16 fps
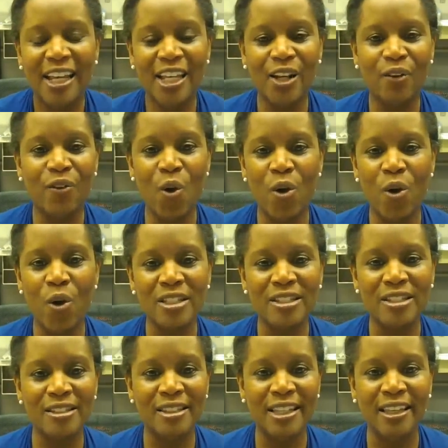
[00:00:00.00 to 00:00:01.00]
of course,
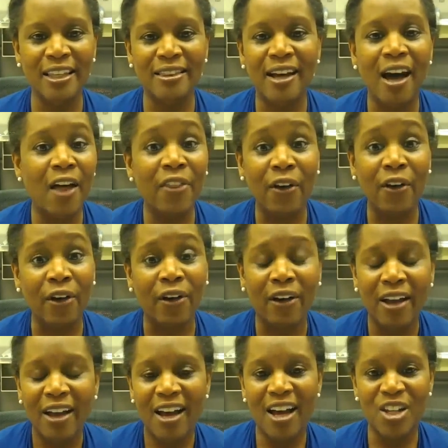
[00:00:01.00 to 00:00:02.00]
the other
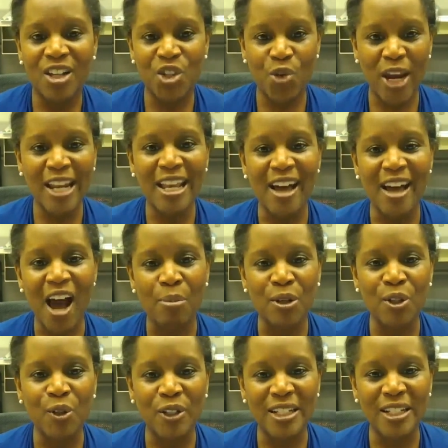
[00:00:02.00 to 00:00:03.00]
training
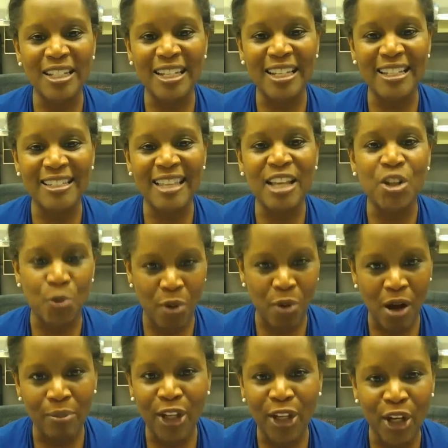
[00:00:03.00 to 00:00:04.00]
opportunities that you're
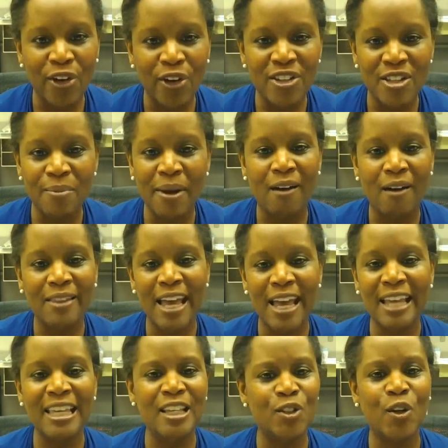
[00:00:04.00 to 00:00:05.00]
probably curious about
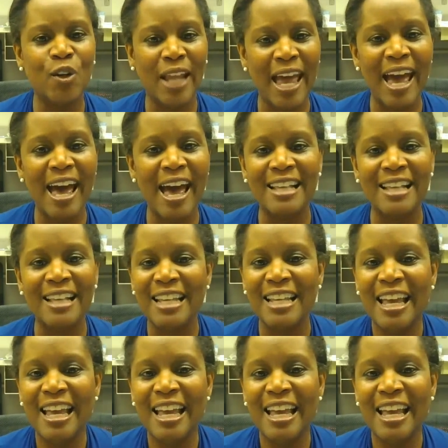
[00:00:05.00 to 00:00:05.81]
that Keystone has